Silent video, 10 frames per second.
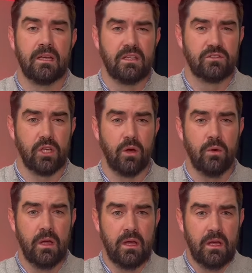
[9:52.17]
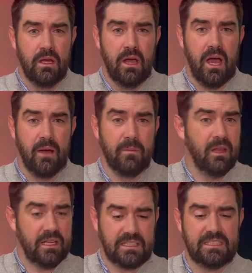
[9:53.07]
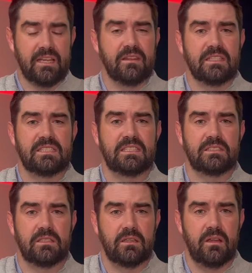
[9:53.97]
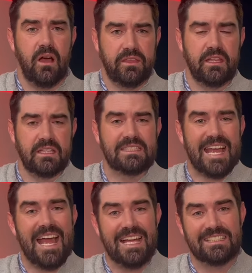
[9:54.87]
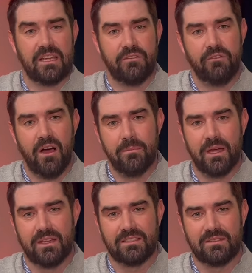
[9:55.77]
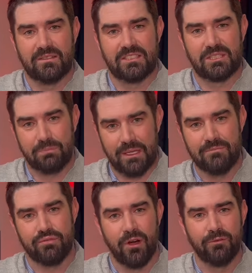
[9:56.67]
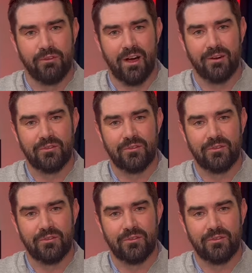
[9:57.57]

So, um, like I said, this is I think this has a far better spin profile.